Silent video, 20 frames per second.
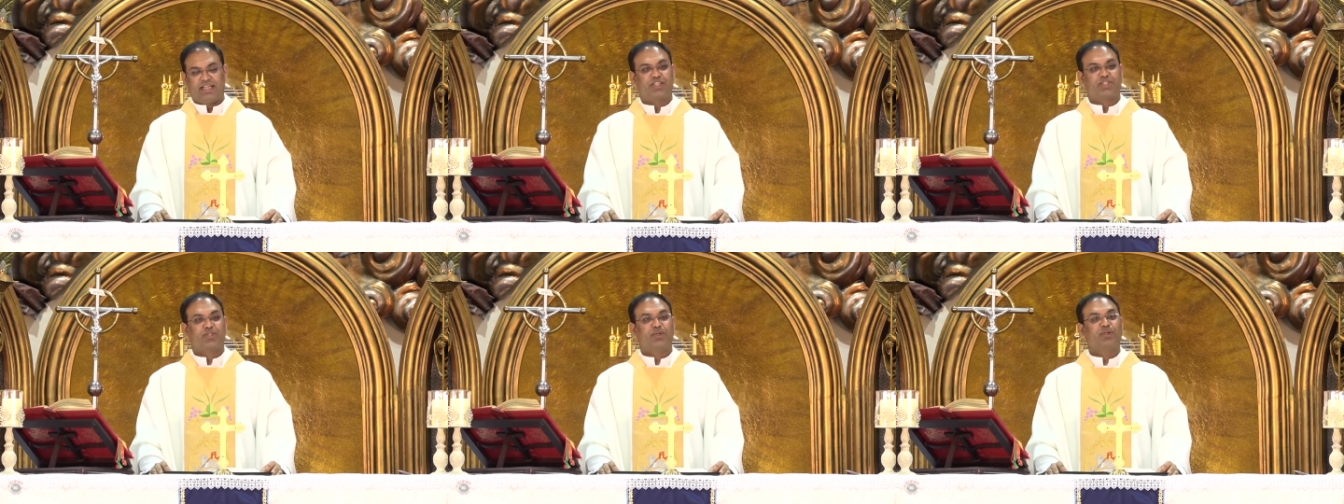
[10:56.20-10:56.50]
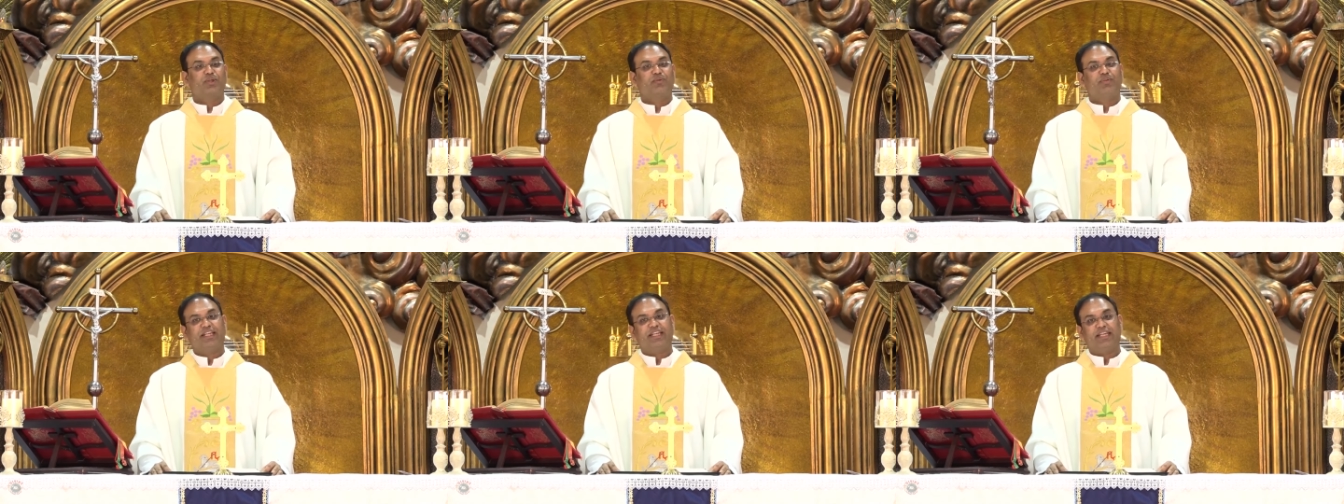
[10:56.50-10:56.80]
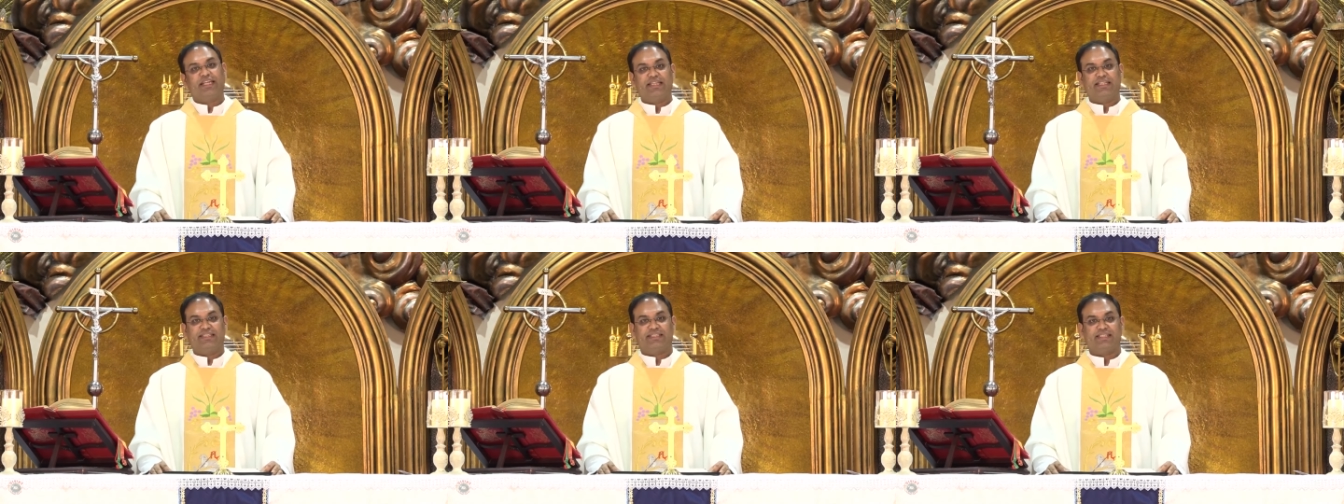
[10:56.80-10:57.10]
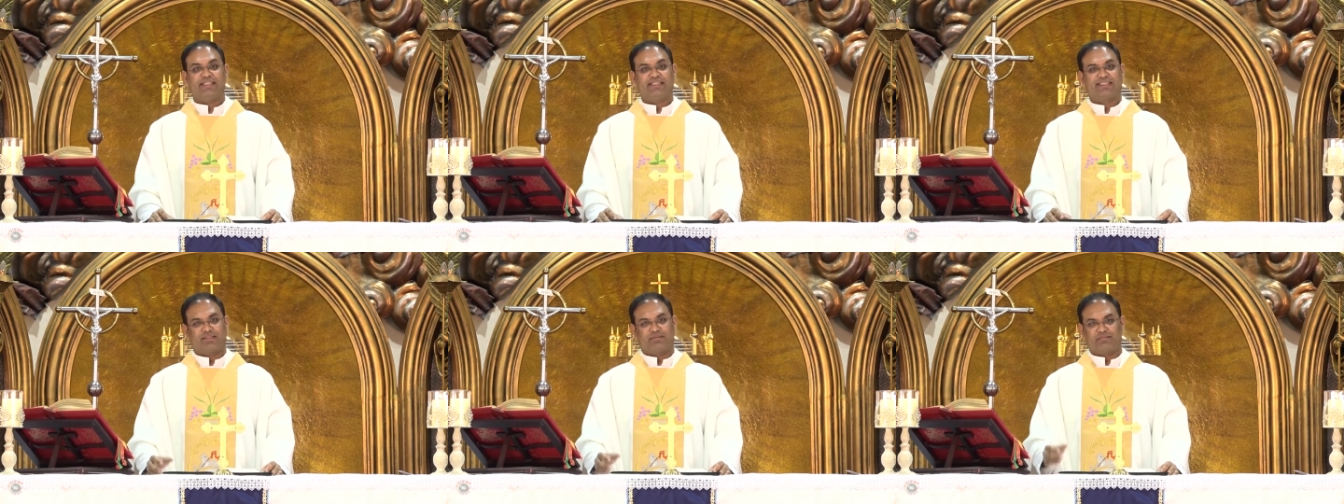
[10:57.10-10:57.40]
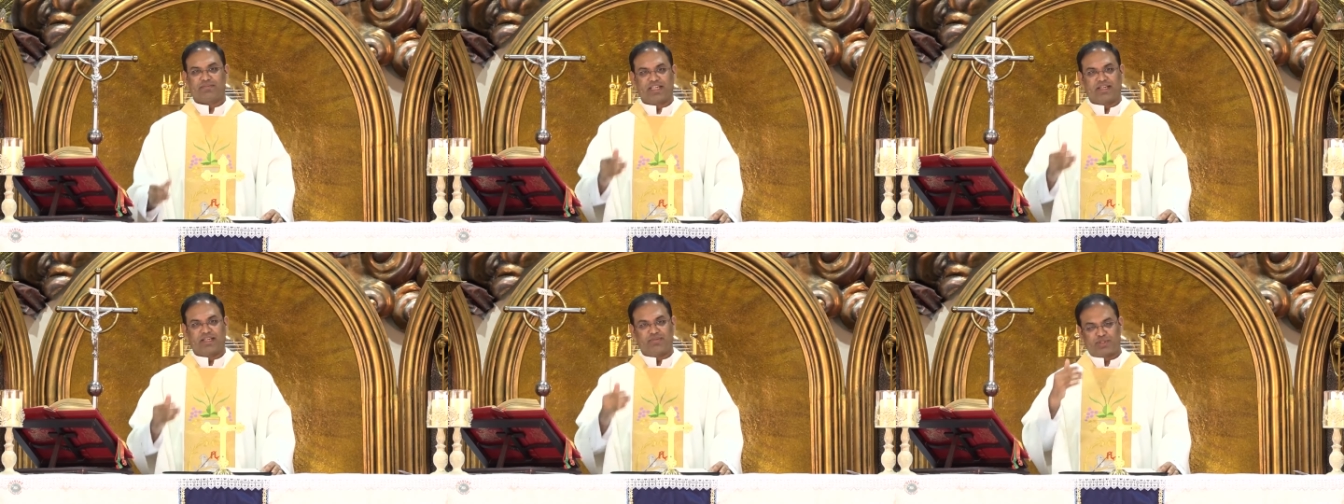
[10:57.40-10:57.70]
It's not very easy
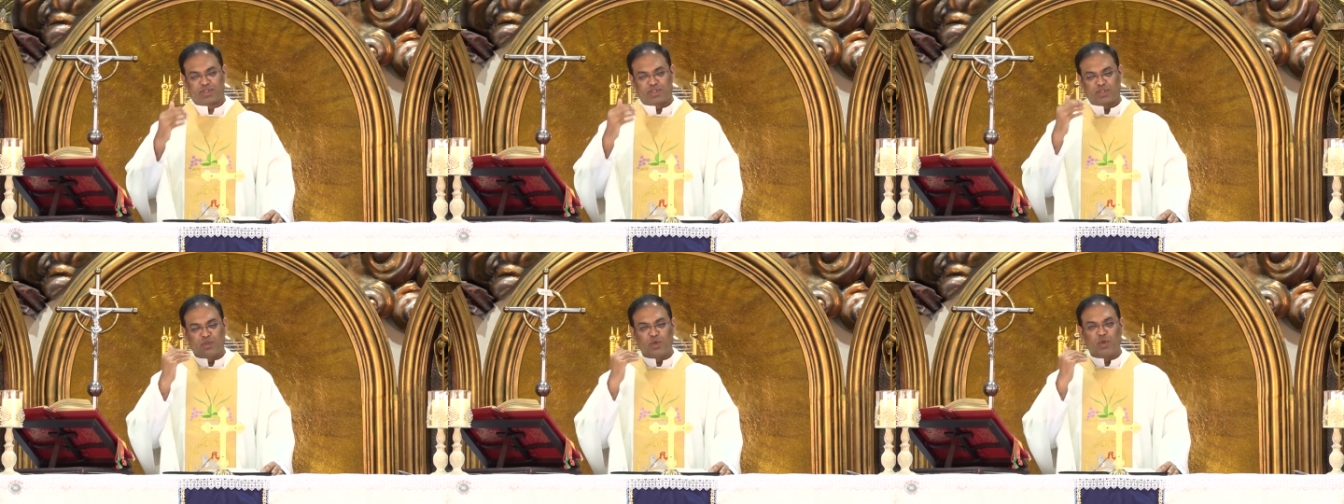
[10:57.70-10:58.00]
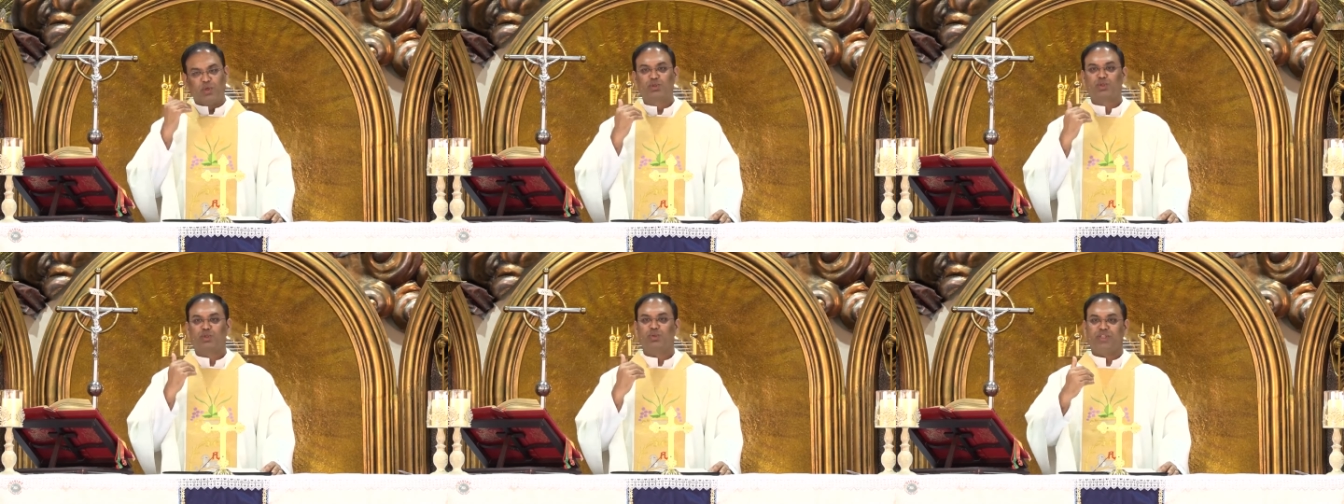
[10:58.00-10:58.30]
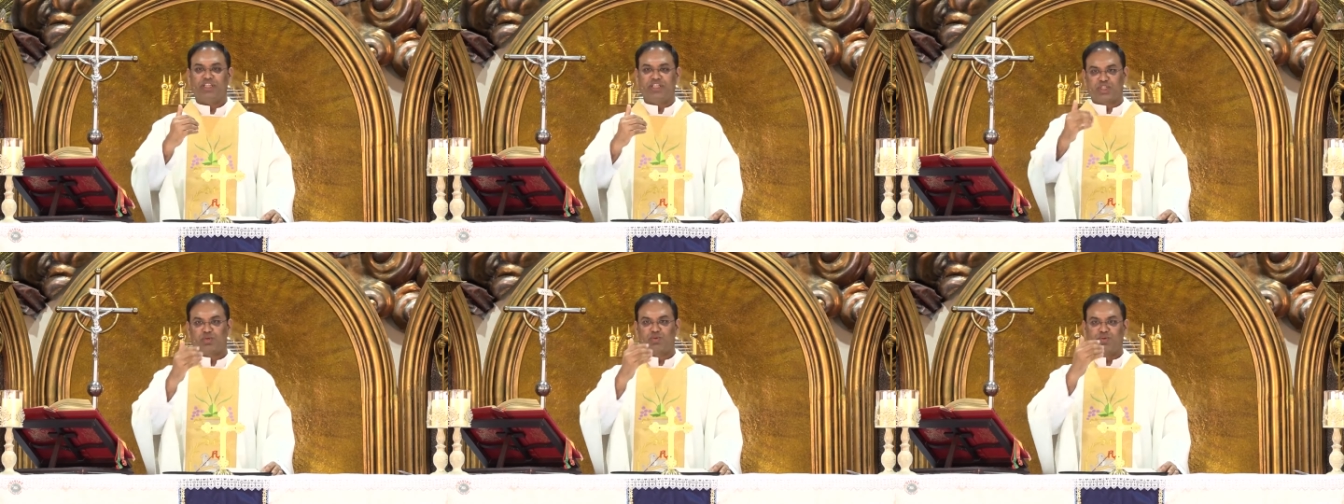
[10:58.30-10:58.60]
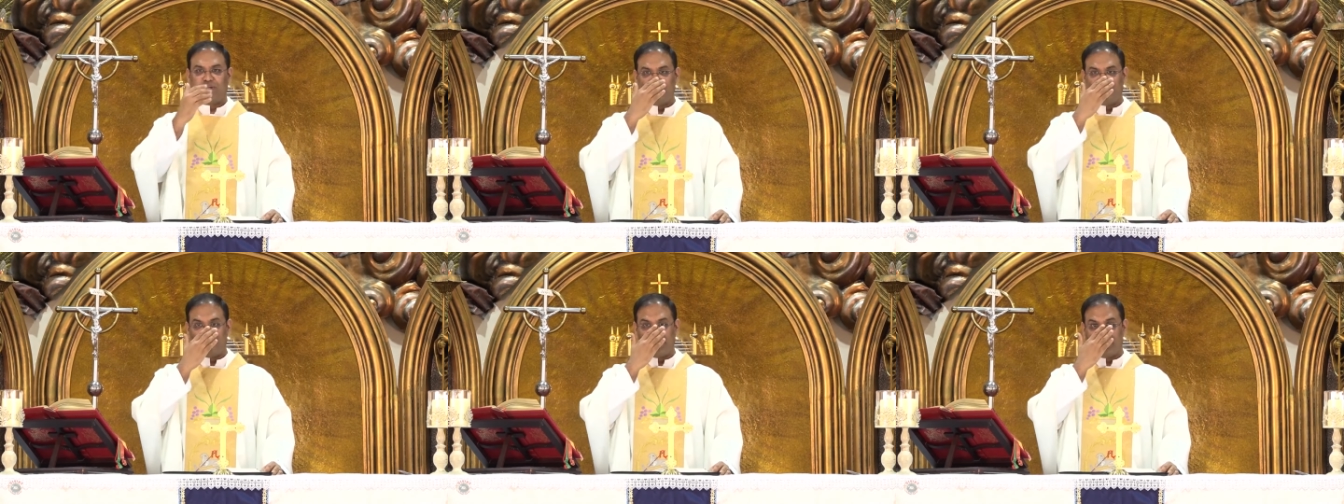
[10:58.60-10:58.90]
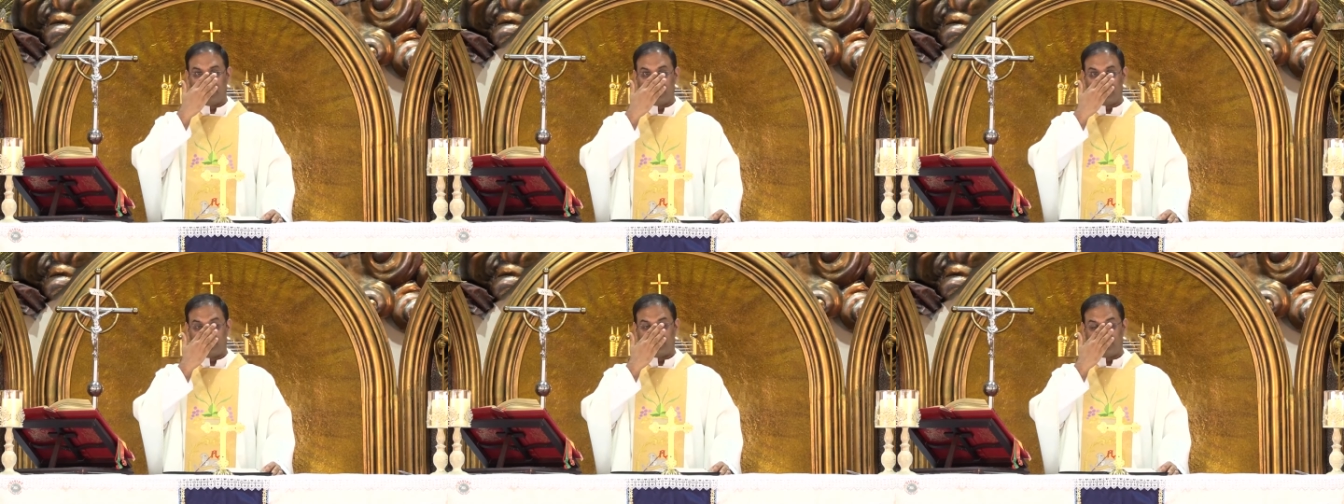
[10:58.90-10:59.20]
sometimes to go through these 12
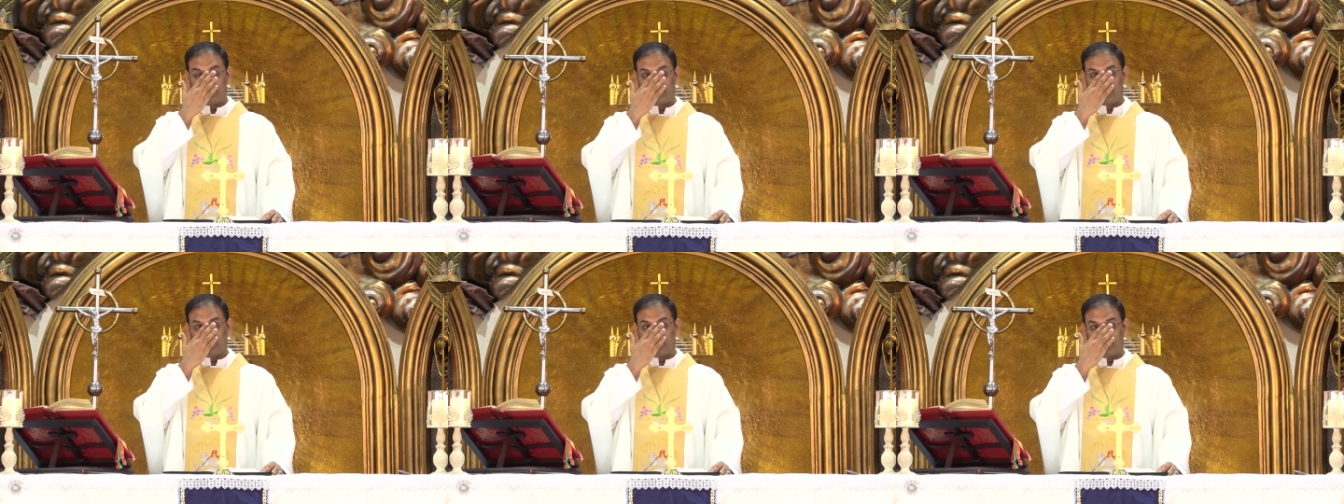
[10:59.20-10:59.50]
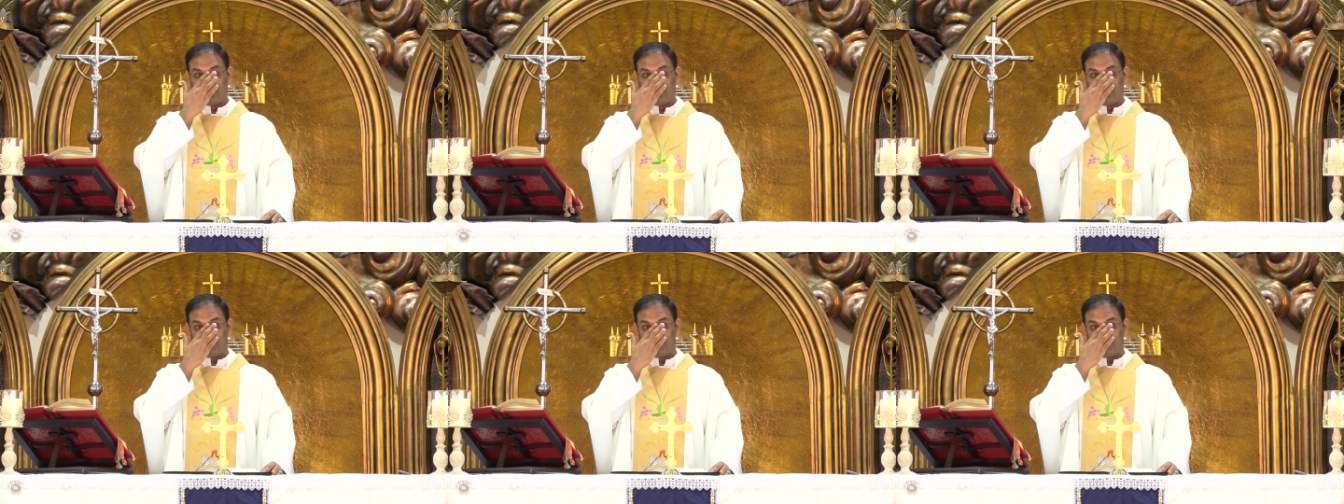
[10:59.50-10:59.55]
years